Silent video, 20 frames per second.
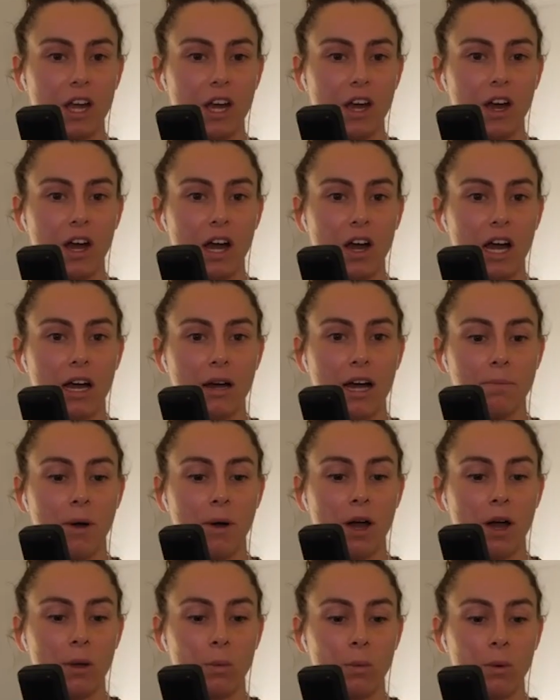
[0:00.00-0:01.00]
Um, I
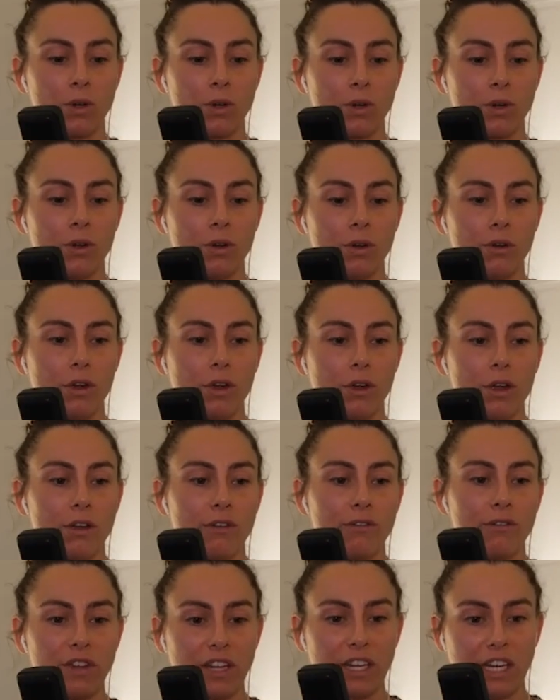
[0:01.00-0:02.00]
want to
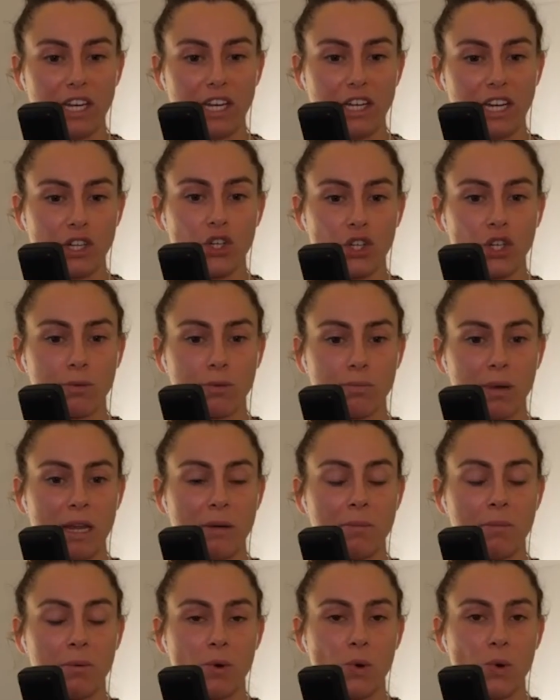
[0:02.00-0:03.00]
finish
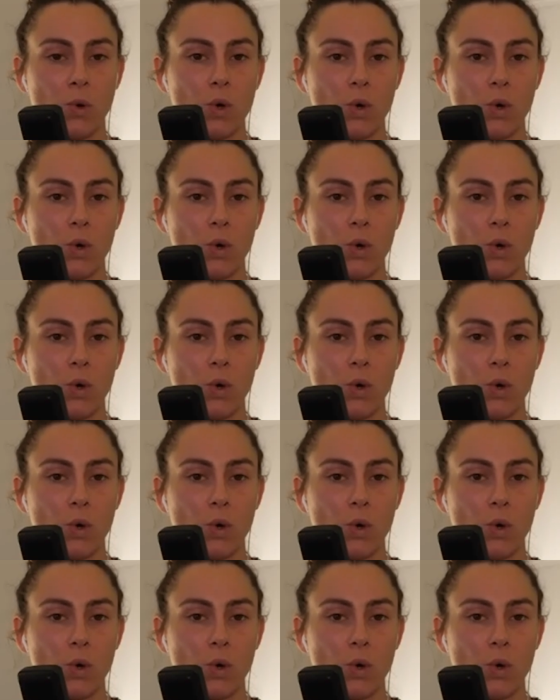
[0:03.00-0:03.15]
people